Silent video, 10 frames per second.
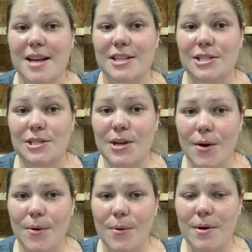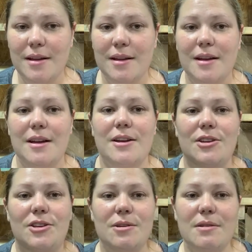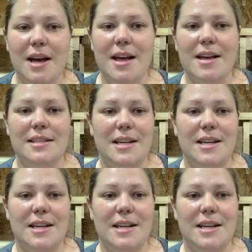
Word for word: So you guys